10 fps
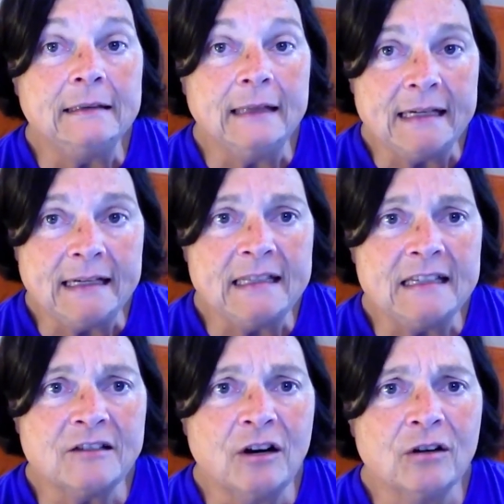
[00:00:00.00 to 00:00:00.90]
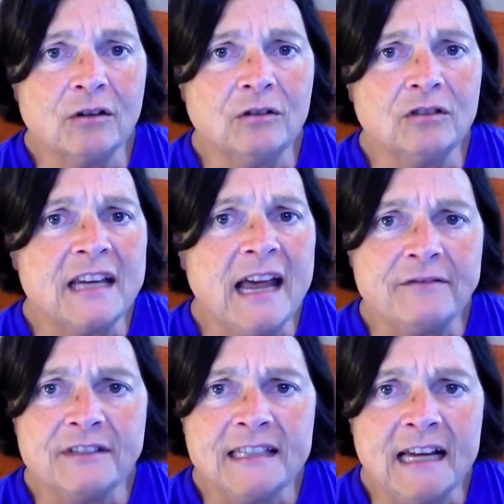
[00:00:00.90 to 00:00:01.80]
like in this article, to
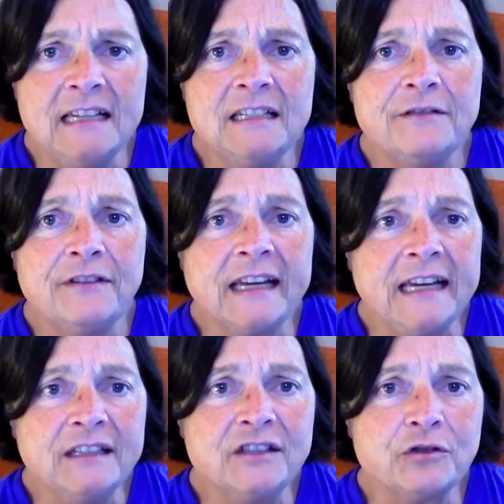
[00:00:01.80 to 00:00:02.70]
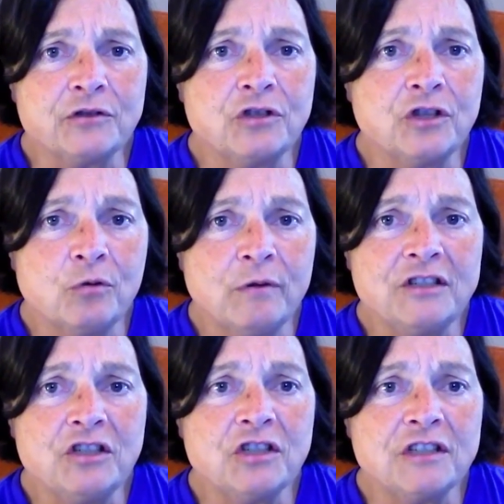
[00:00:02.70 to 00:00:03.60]
have scientific answers to the
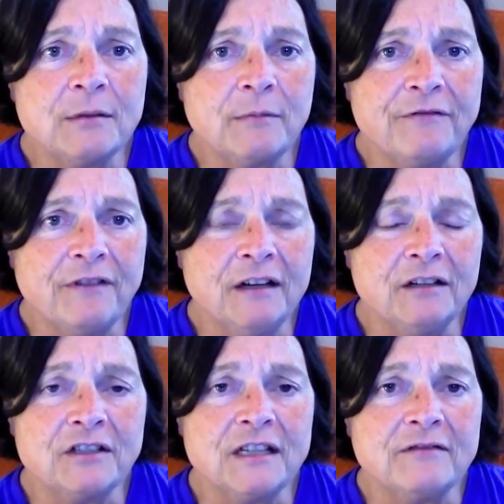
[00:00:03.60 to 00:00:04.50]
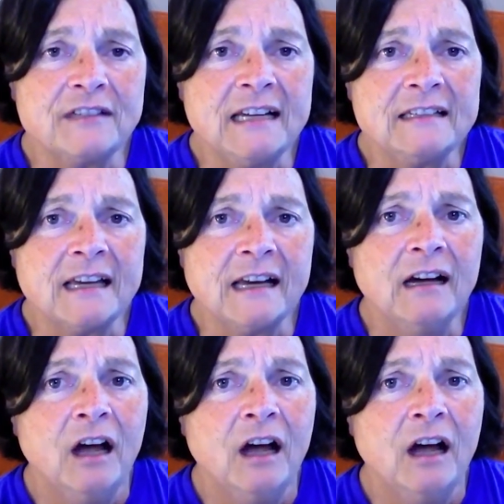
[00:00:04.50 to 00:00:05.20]
questions that we find ourselves asking,